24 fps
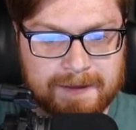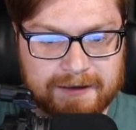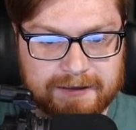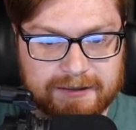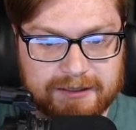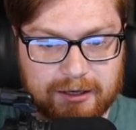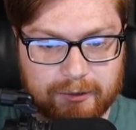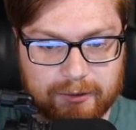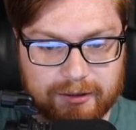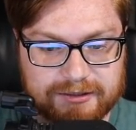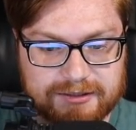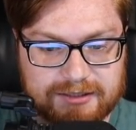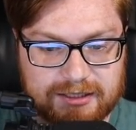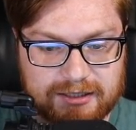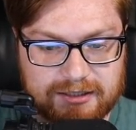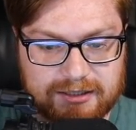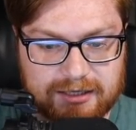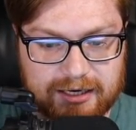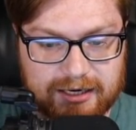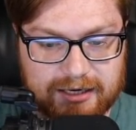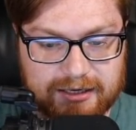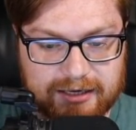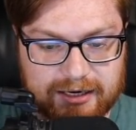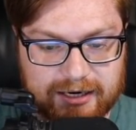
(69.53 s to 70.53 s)
Now, again,
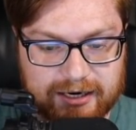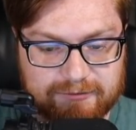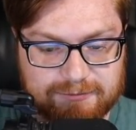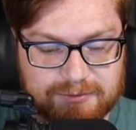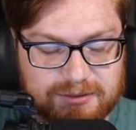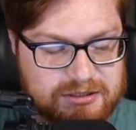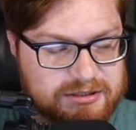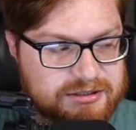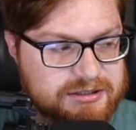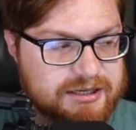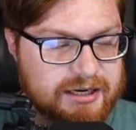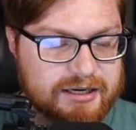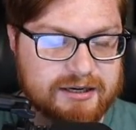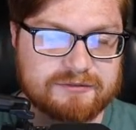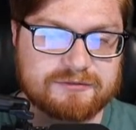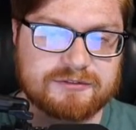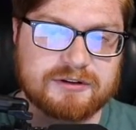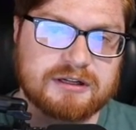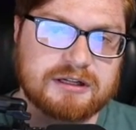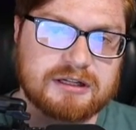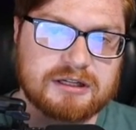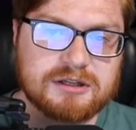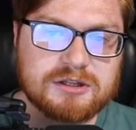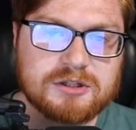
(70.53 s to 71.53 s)
I, have been kind of
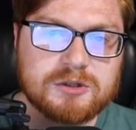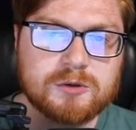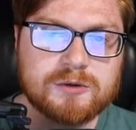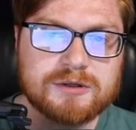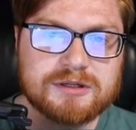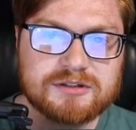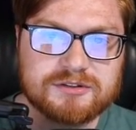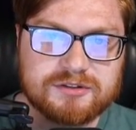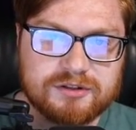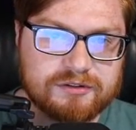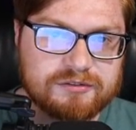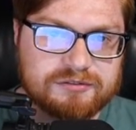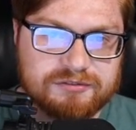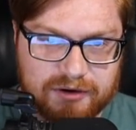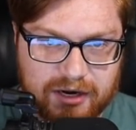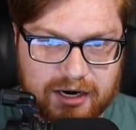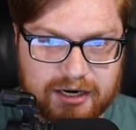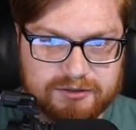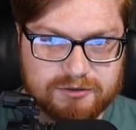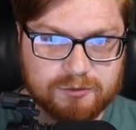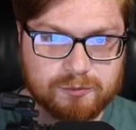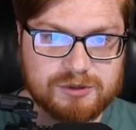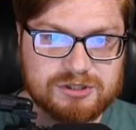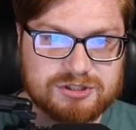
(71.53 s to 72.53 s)
alluding to the
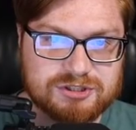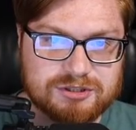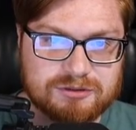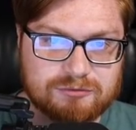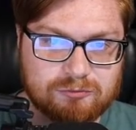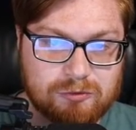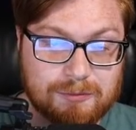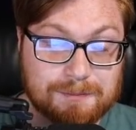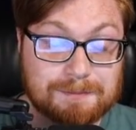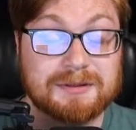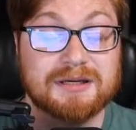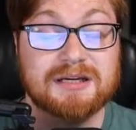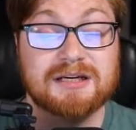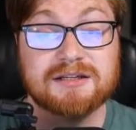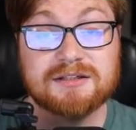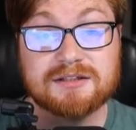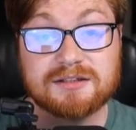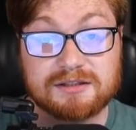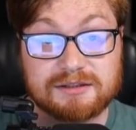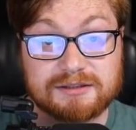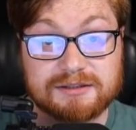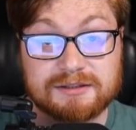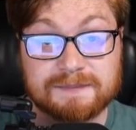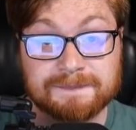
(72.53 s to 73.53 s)
fact we should
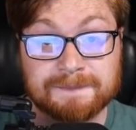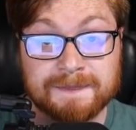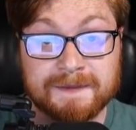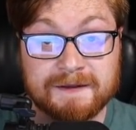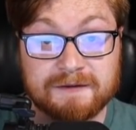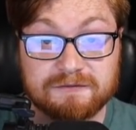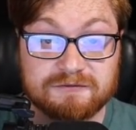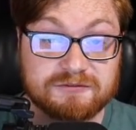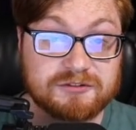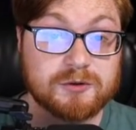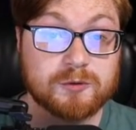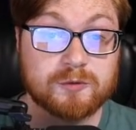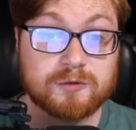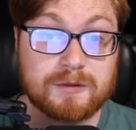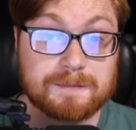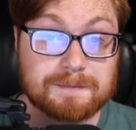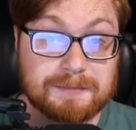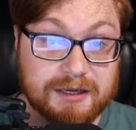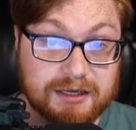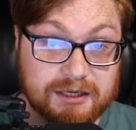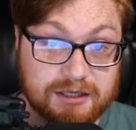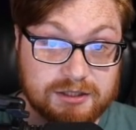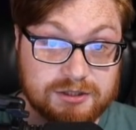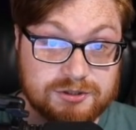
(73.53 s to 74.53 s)
repeatedly view the
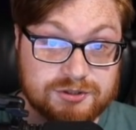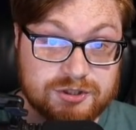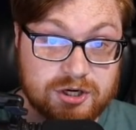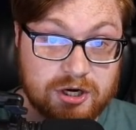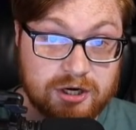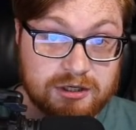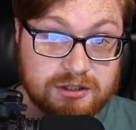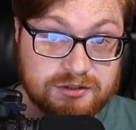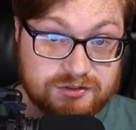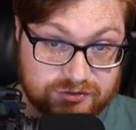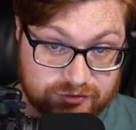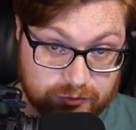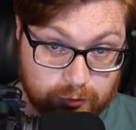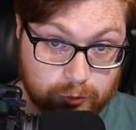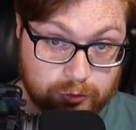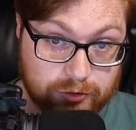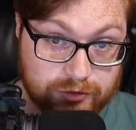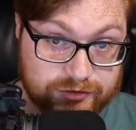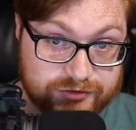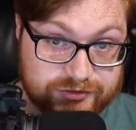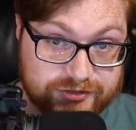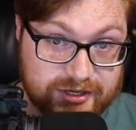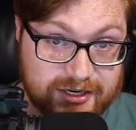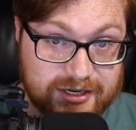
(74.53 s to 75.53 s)
page
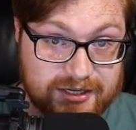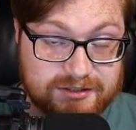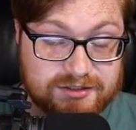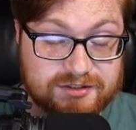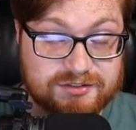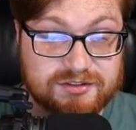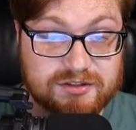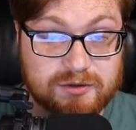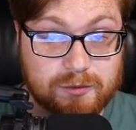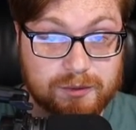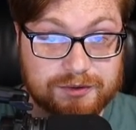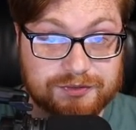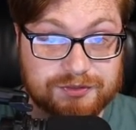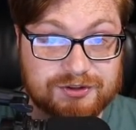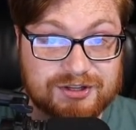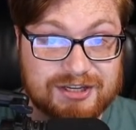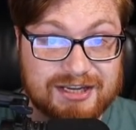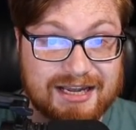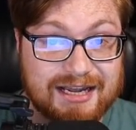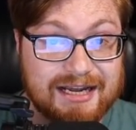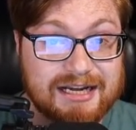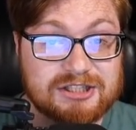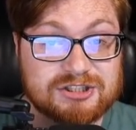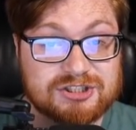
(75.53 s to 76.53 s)
source to see what
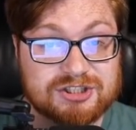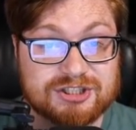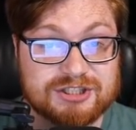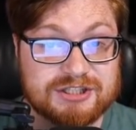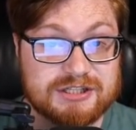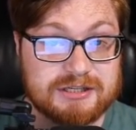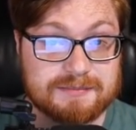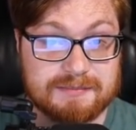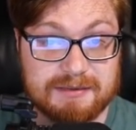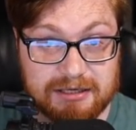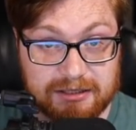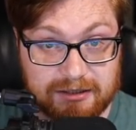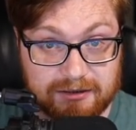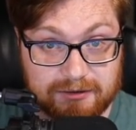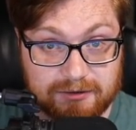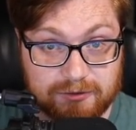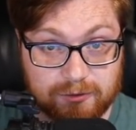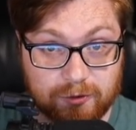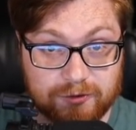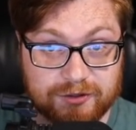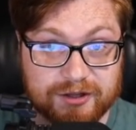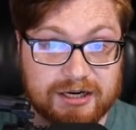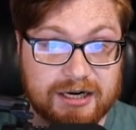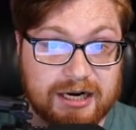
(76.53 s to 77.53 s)
the HTML
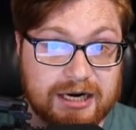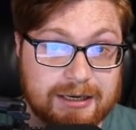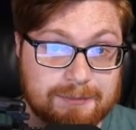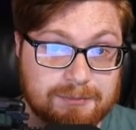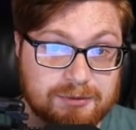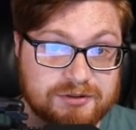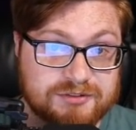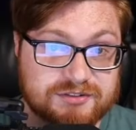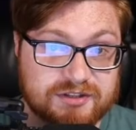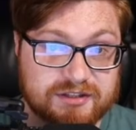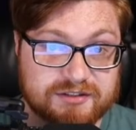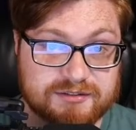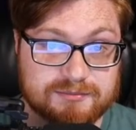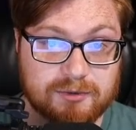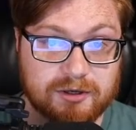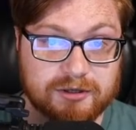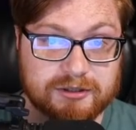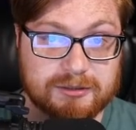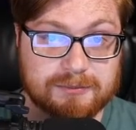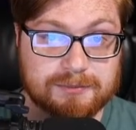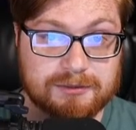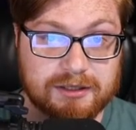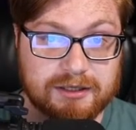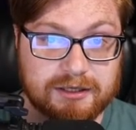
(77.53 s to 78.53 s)
or that hypertext
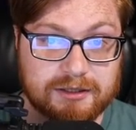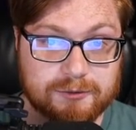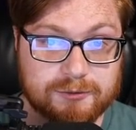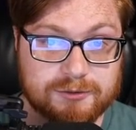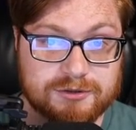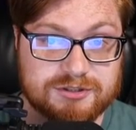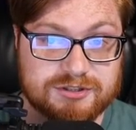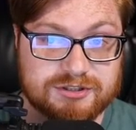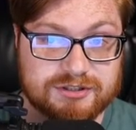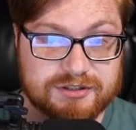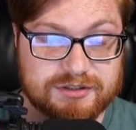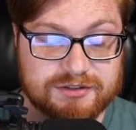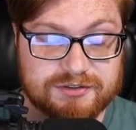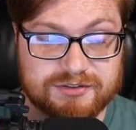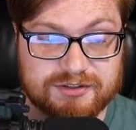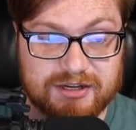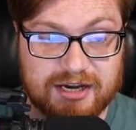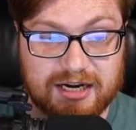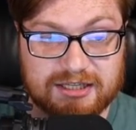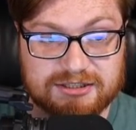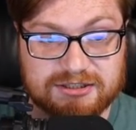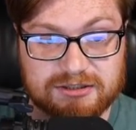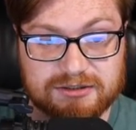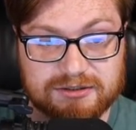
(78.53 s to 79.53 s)
markup language is
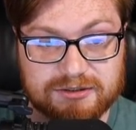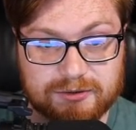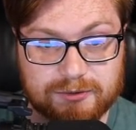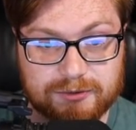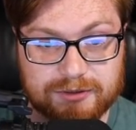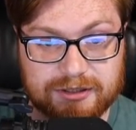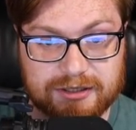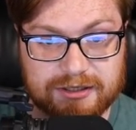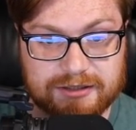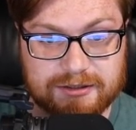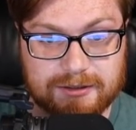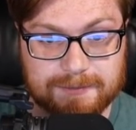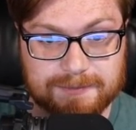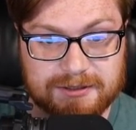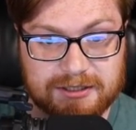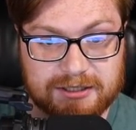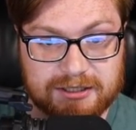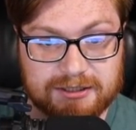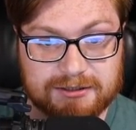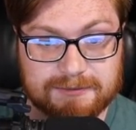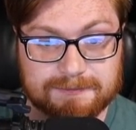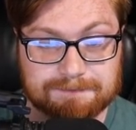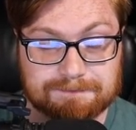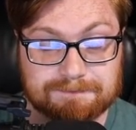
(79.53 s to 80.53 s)
actually going to end up
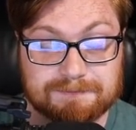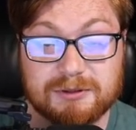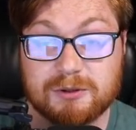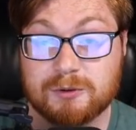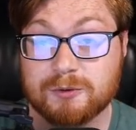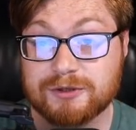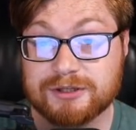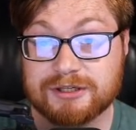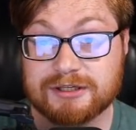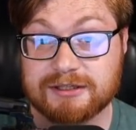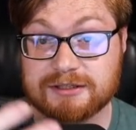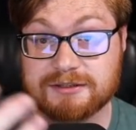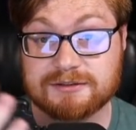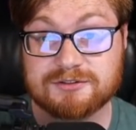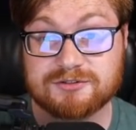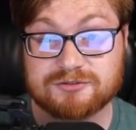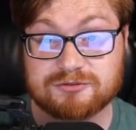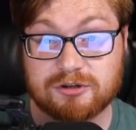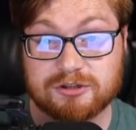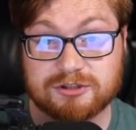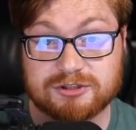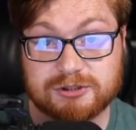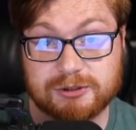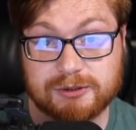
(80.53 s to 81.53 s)
building and
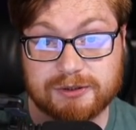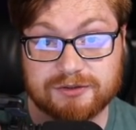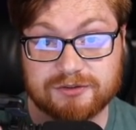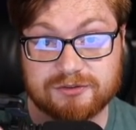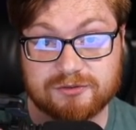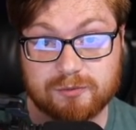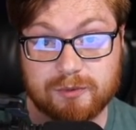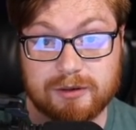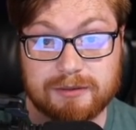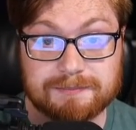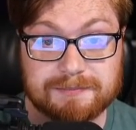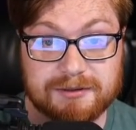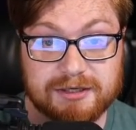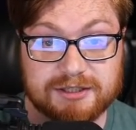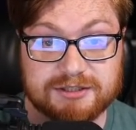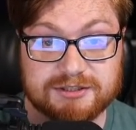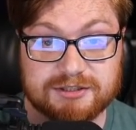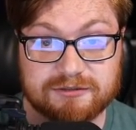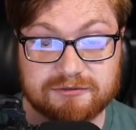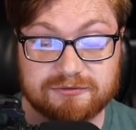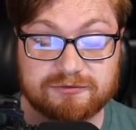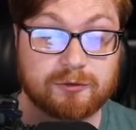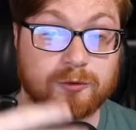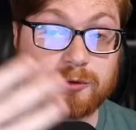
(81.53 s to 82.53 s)
structuring this web page
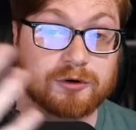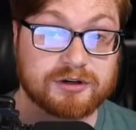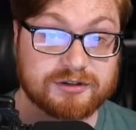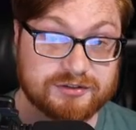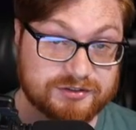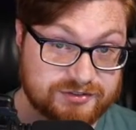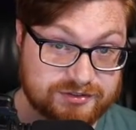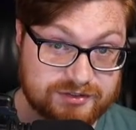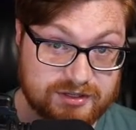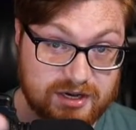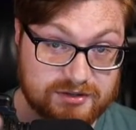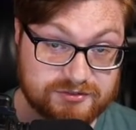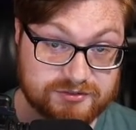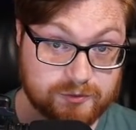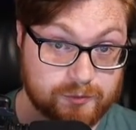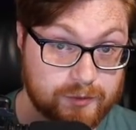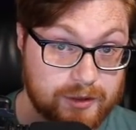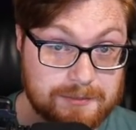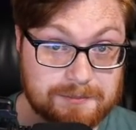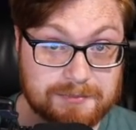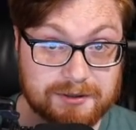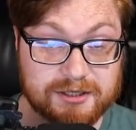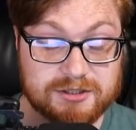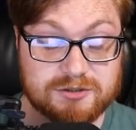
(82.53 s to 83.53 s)
for us as our
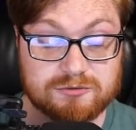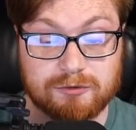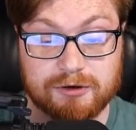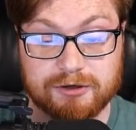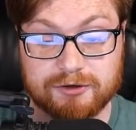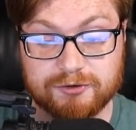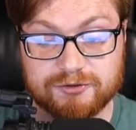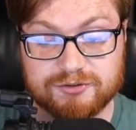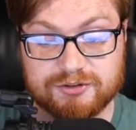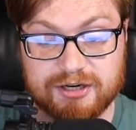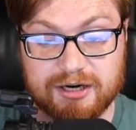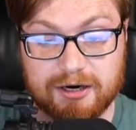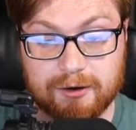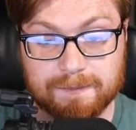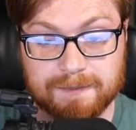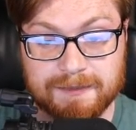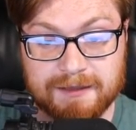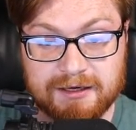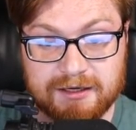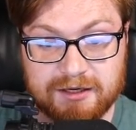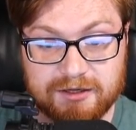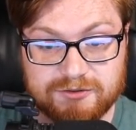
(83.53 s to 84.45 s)
web page renders it out.